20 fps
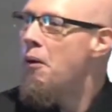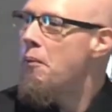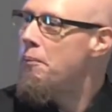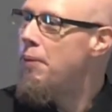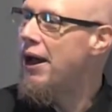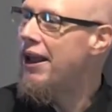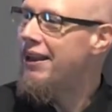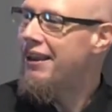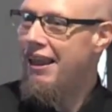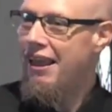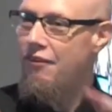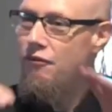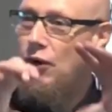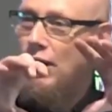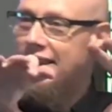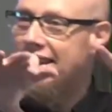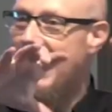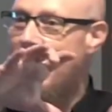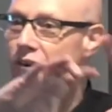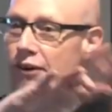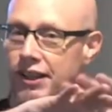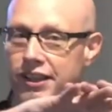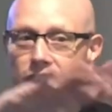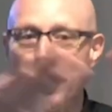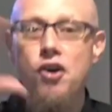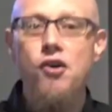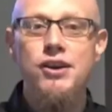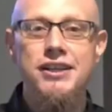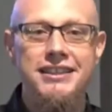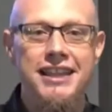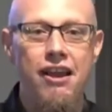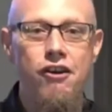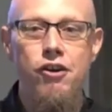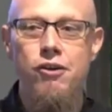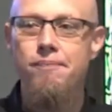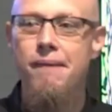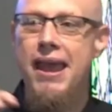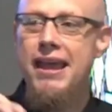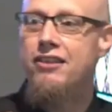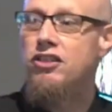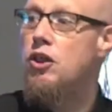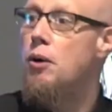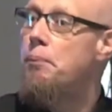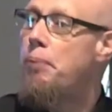But what they would do is they would make the